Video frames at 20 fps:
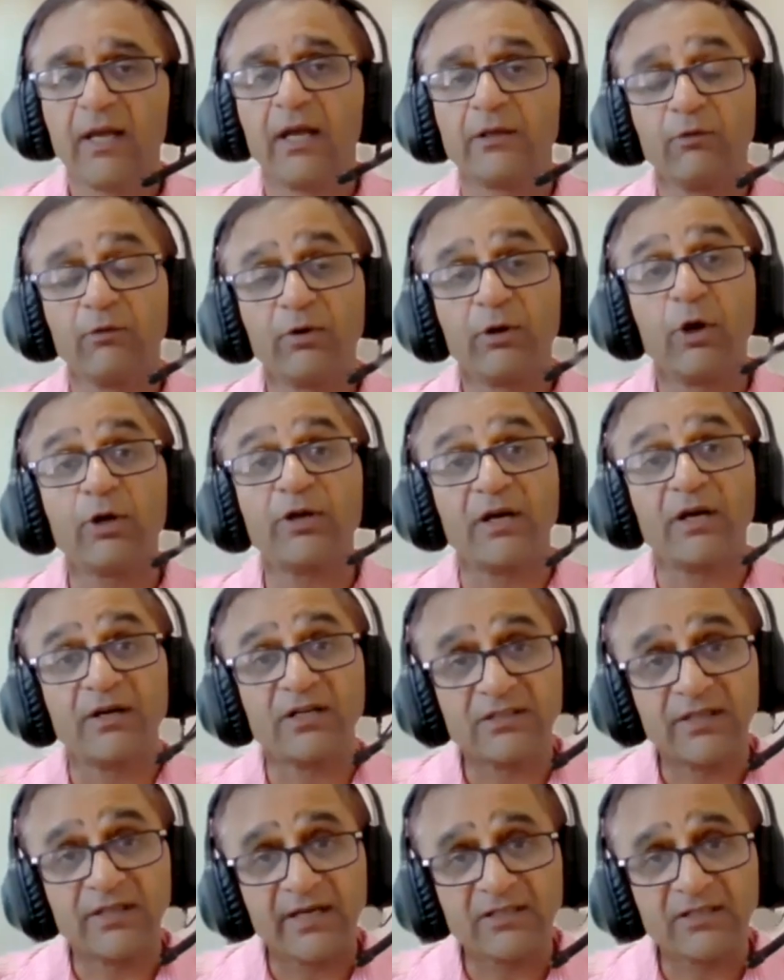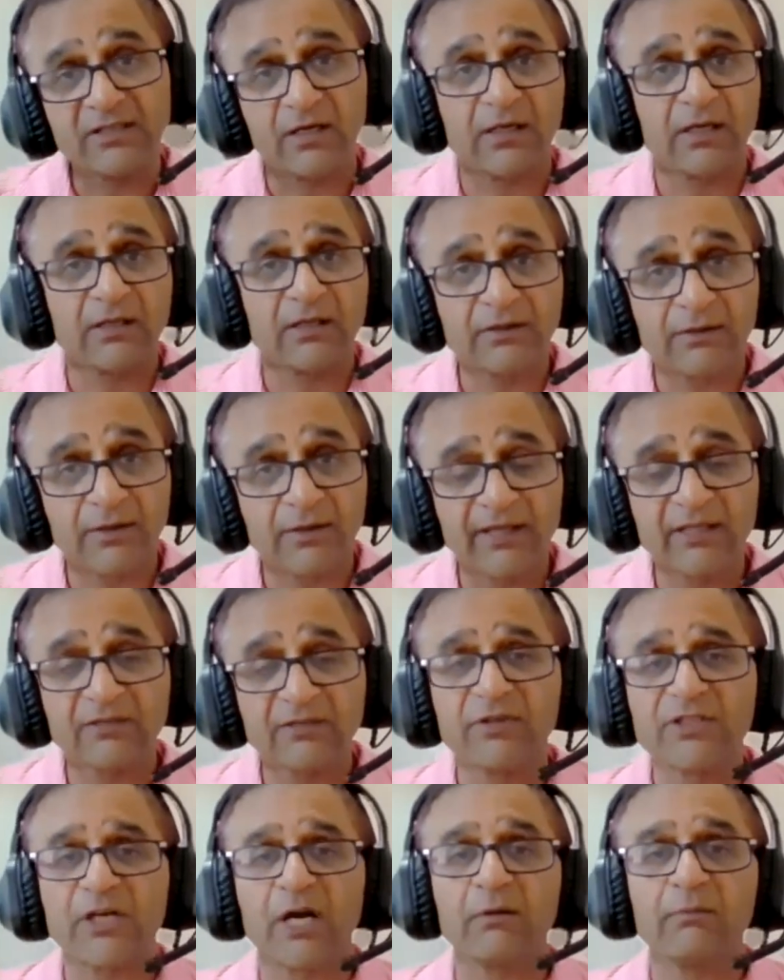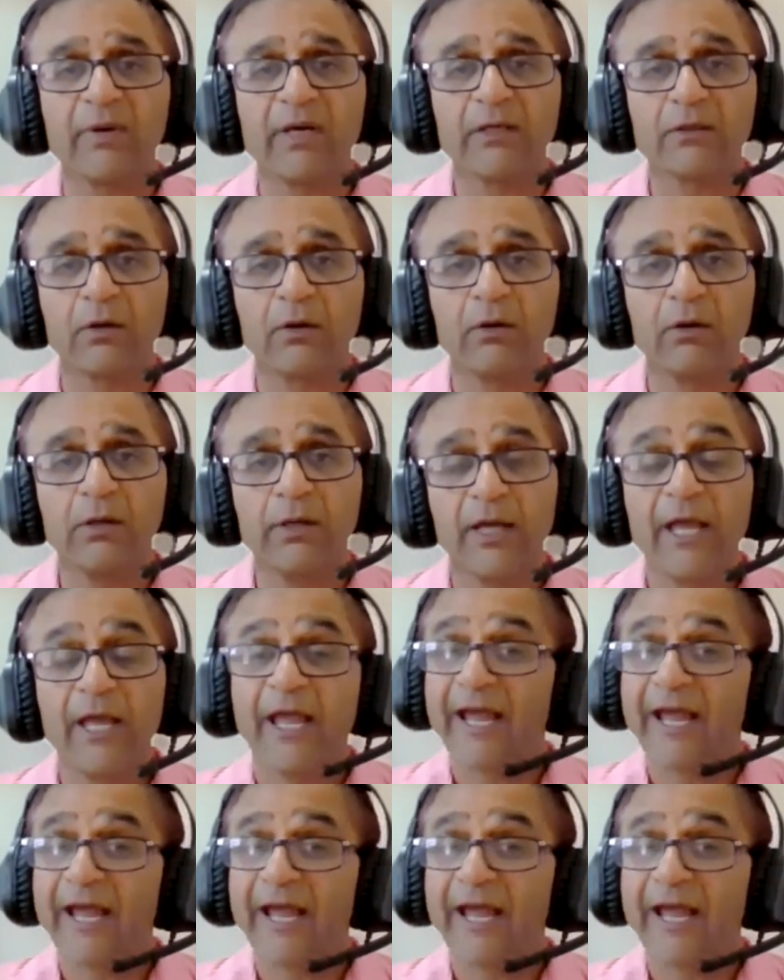You will not understand certain things which are being told.